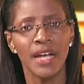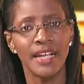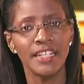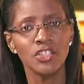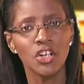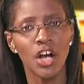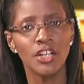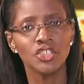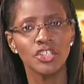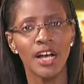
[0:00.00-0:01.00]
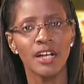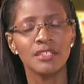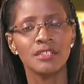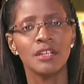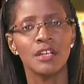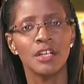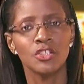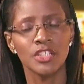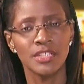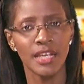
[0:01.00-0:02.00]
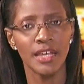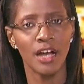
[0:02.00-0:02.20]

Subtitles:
And in contrast to, say,